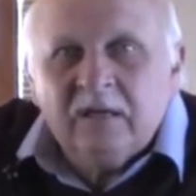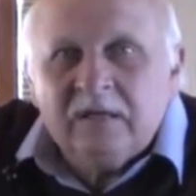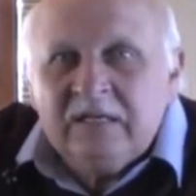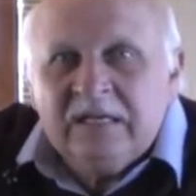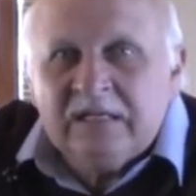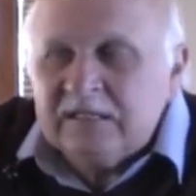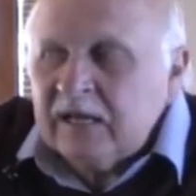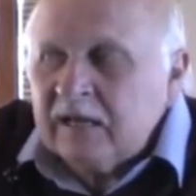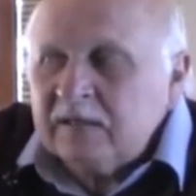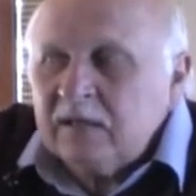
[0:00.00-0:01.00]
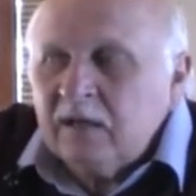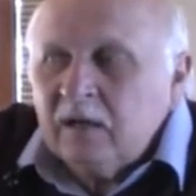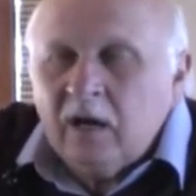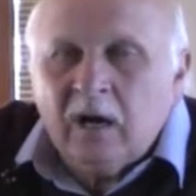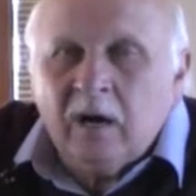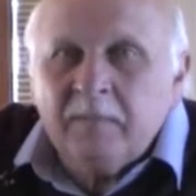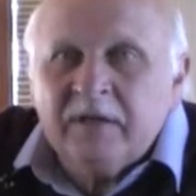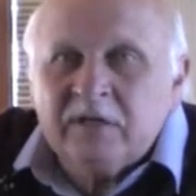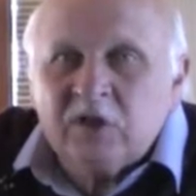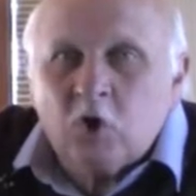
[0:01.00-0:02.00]
tea set
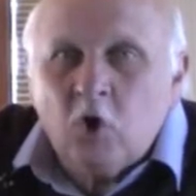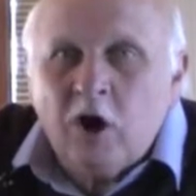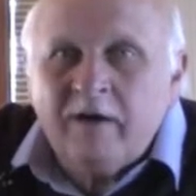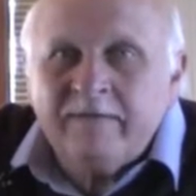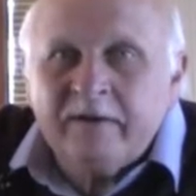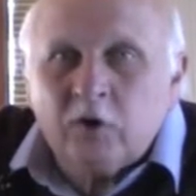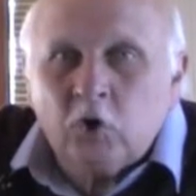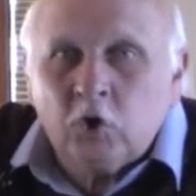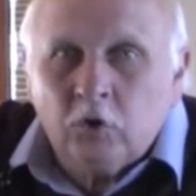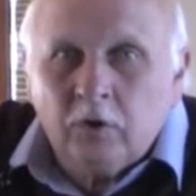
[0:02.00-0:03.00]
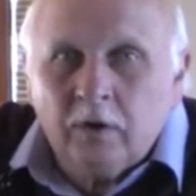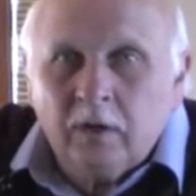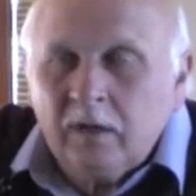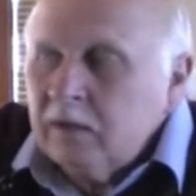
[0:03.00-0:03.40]
is the coffee urn.